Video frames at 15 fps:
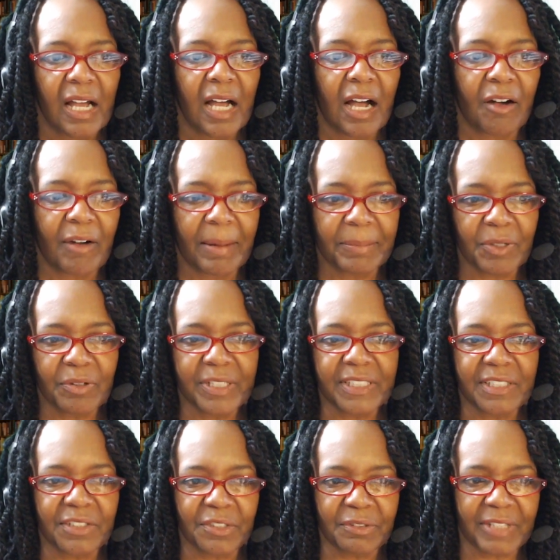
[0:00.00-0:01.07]
oh i'm going
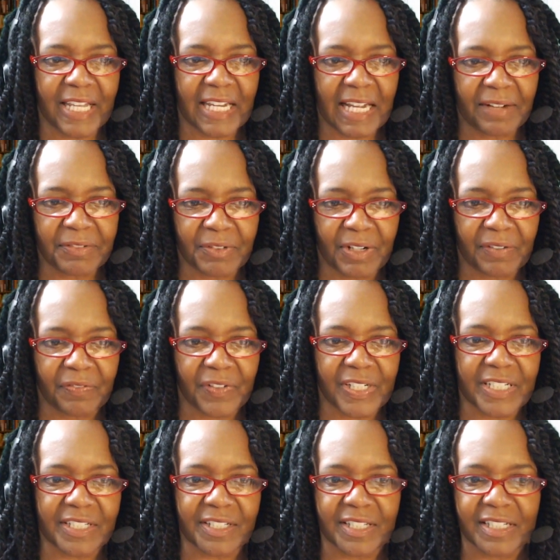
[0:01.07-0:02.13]
to do that after i
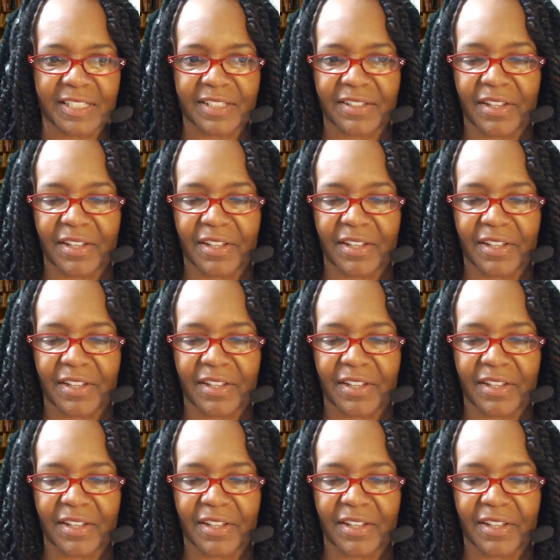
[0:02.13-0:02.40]
finish this